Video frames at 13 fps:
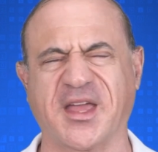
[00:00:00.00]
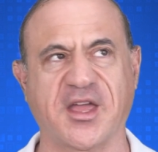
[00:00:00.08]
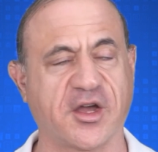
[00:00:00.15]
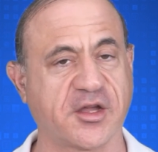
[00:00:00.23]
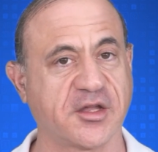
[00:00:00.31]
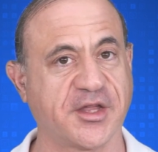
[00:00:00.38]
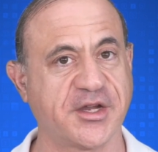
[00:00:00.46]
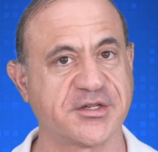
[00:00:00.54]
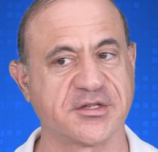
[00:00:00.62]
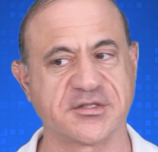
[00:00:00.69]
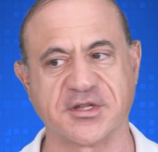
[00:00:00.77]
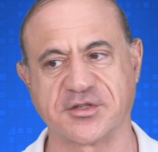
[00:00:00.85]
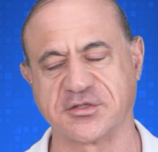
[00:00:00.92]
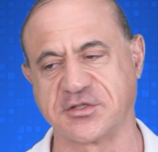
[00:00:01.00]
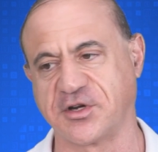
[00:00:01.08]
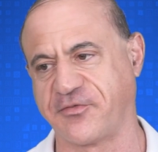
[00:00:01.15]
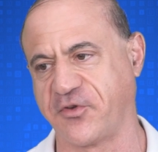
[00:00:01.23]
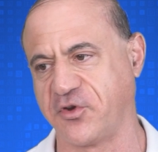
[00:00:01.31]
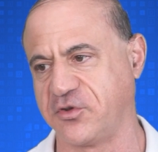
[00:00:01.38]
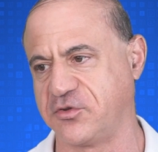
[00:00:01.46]
calculations necessary
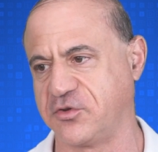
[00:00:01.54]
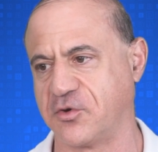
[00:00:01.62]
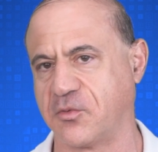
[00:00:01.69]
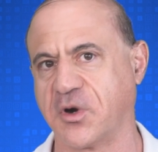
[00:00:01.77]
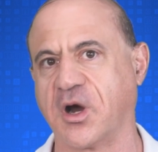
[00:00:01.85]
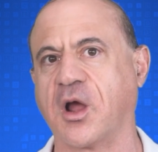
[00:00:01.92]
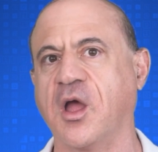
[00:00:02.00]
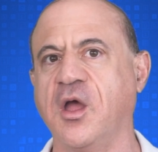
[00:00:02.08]
for you to do your work?